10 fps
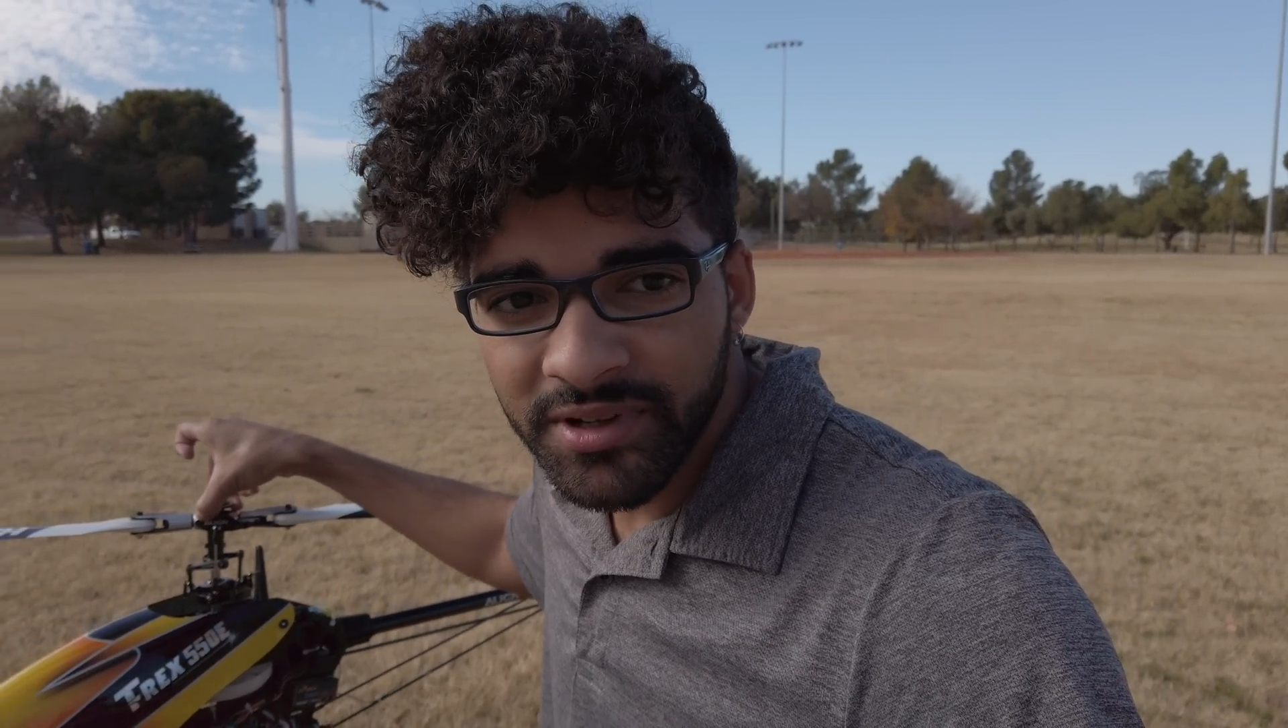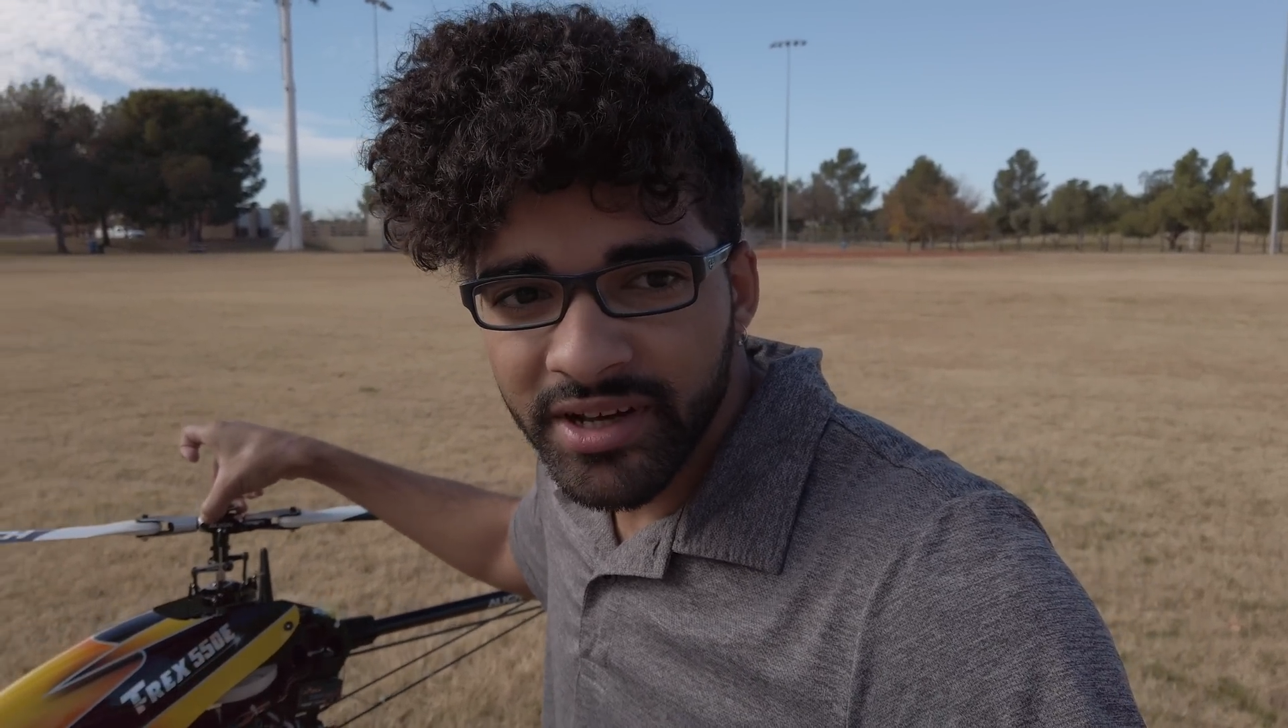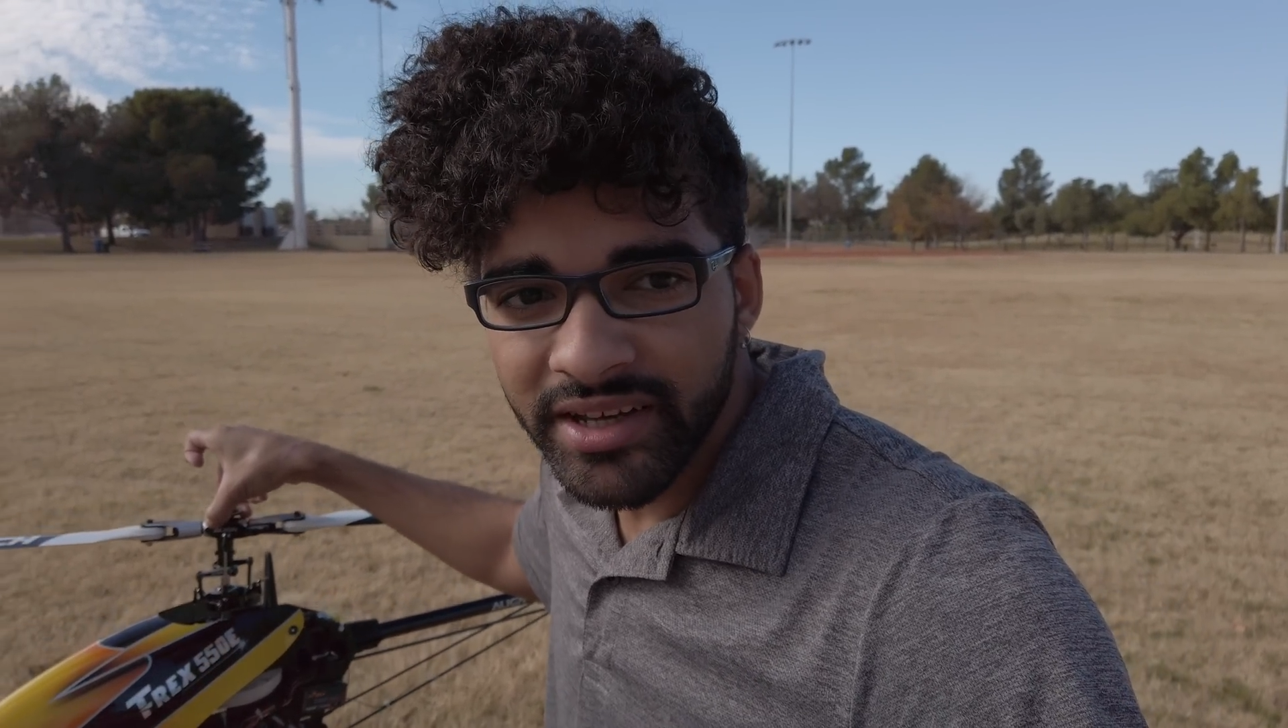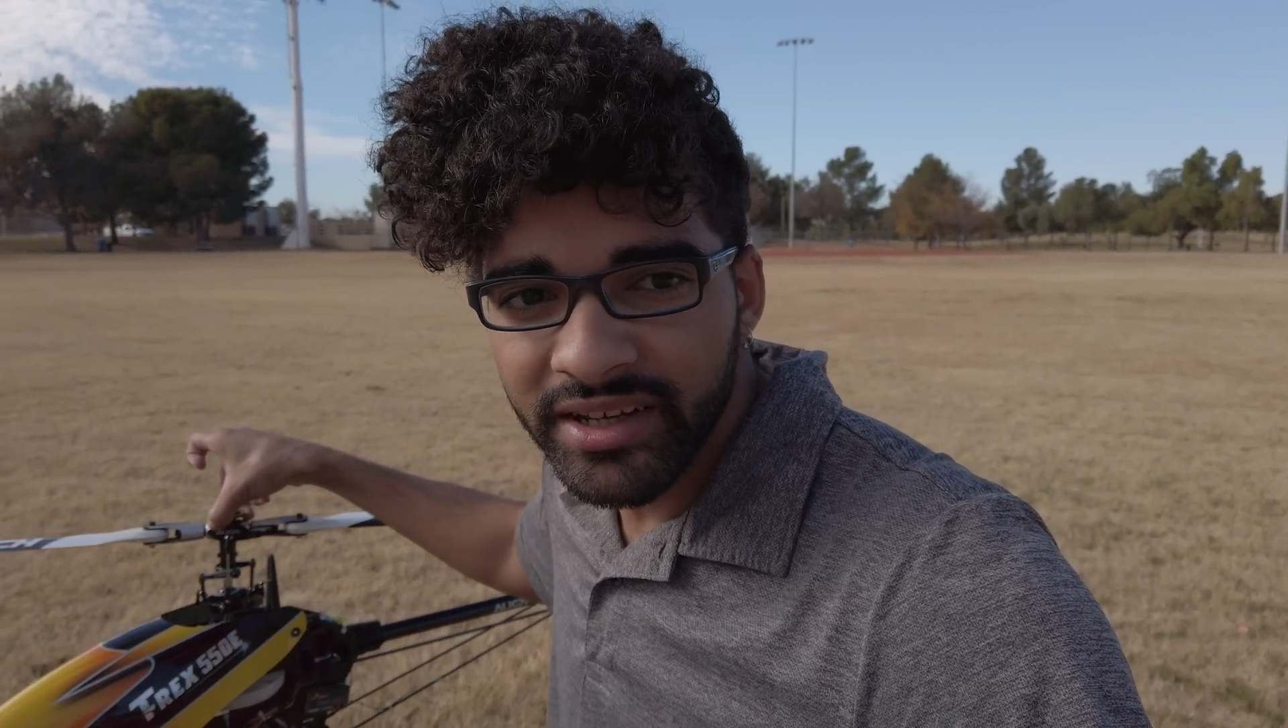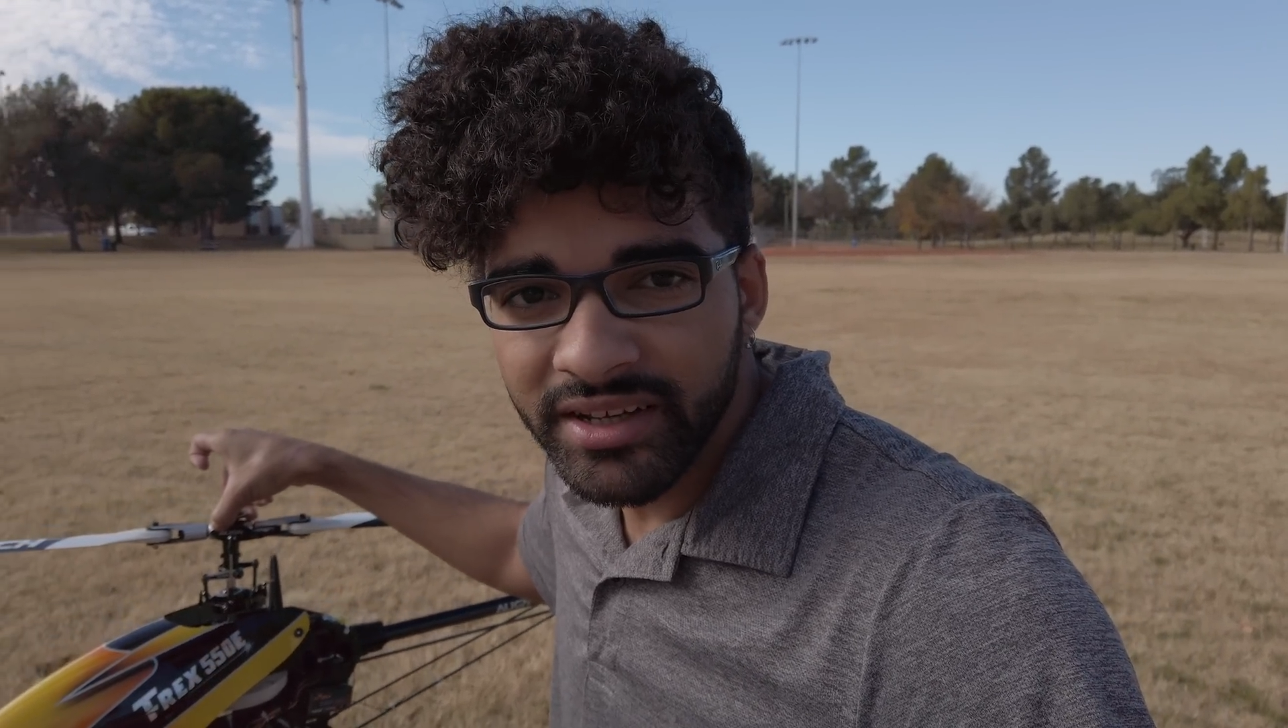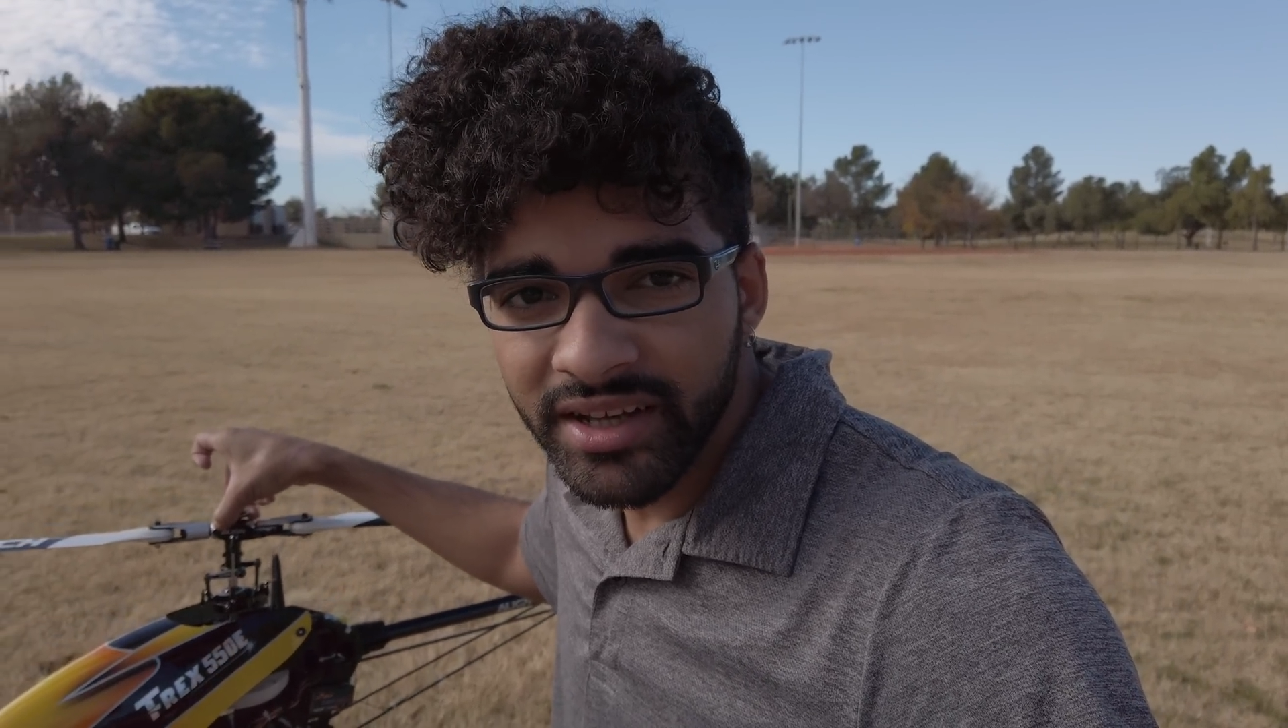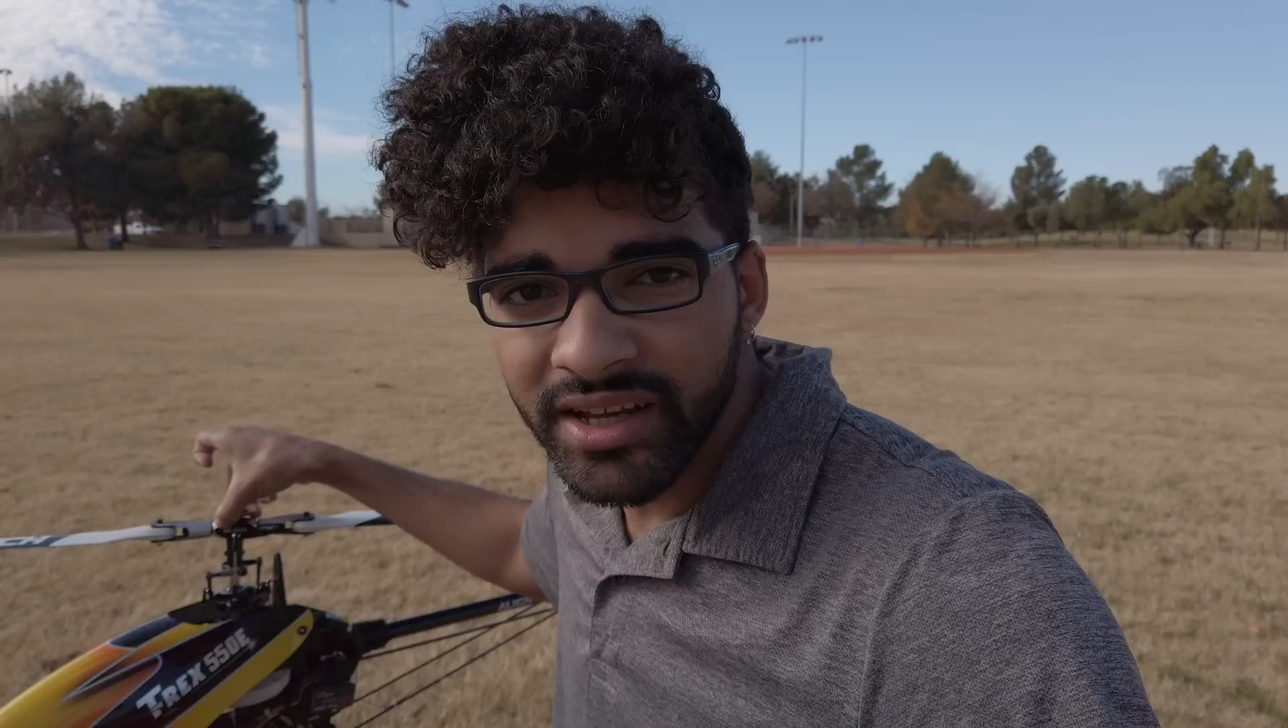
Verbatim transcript: flying